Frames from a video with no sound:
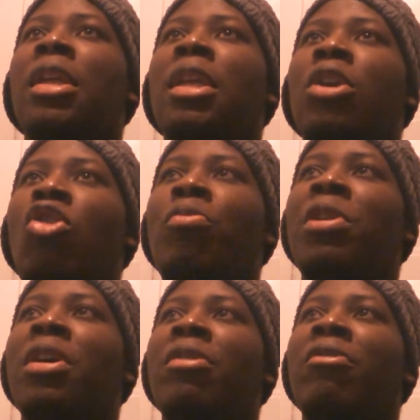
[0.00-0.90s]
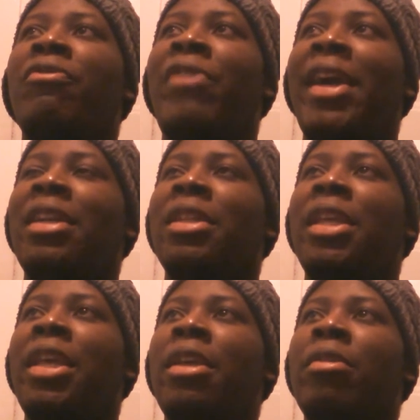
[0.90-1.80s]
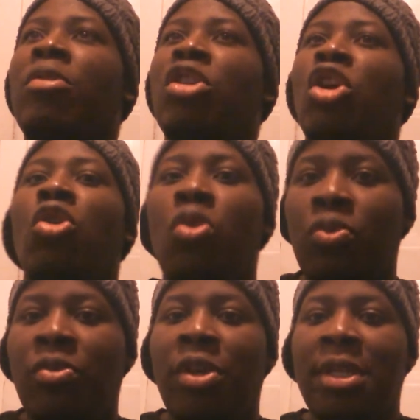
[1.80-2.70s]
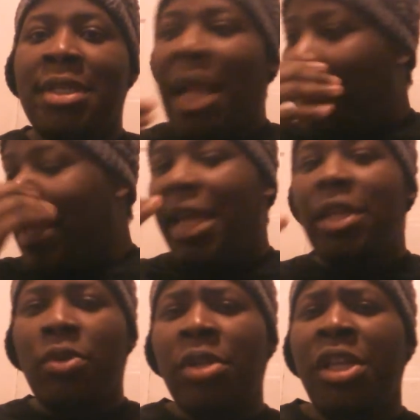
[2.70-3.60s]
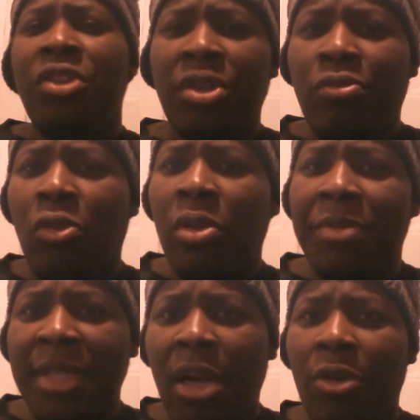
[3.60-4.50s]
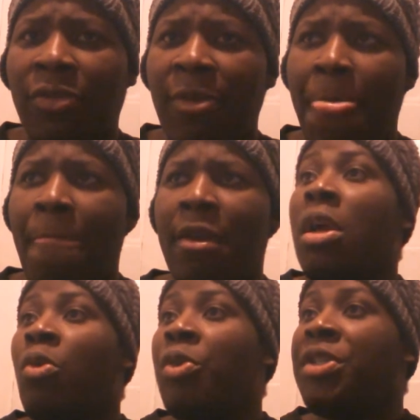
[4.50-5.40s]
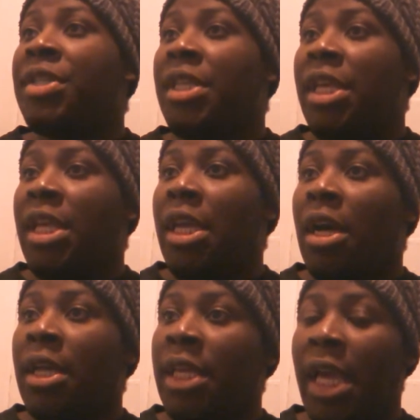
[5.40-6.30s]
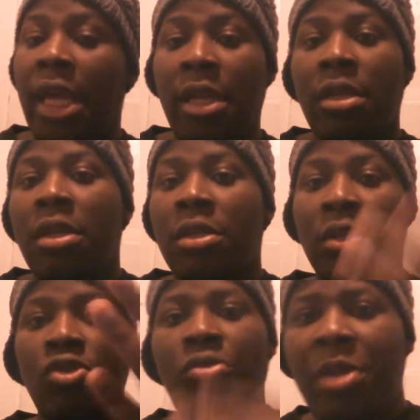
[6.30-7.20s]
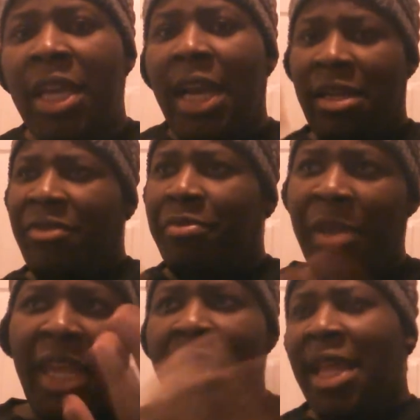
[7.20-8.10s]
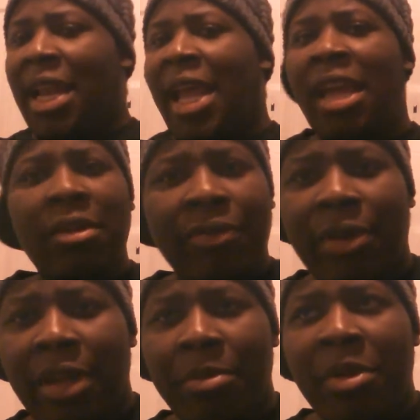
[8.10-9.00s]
Ikoma finally, you know, stepping into a leadership role himself. We see, again, Takumi kind of being that anchor for him.